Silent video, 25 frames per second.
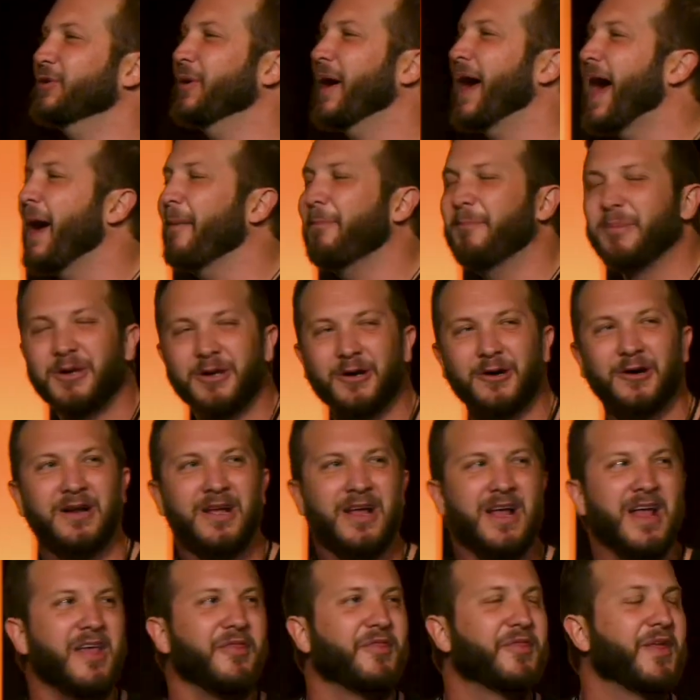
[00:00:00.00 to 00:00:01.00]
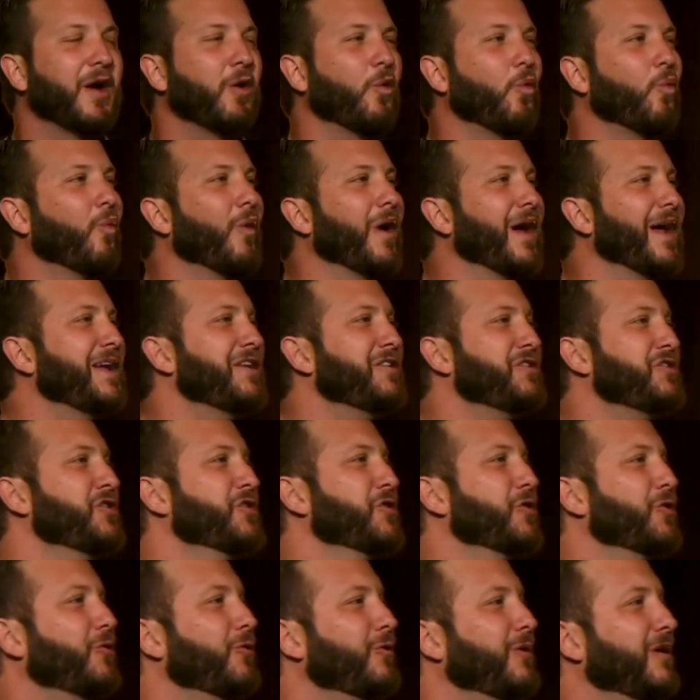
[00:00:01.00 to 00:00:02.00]
happier, that when
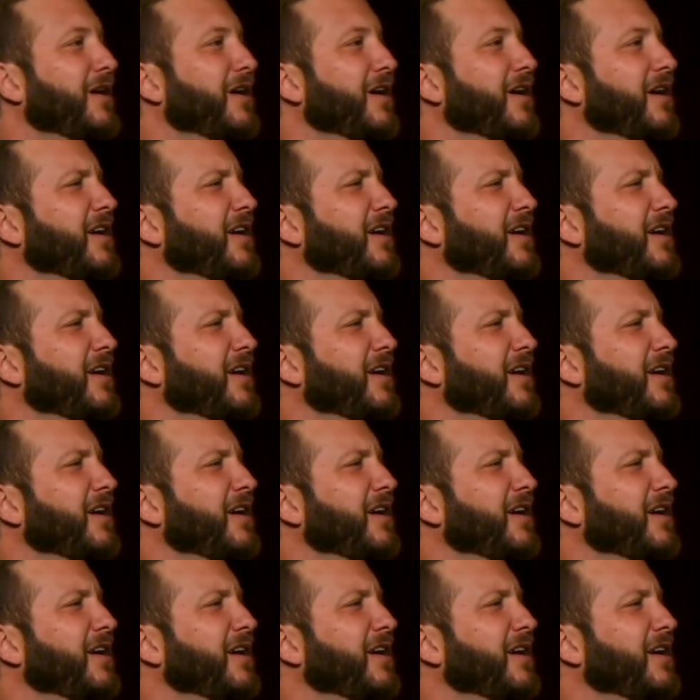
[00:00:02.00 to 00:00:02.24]
you,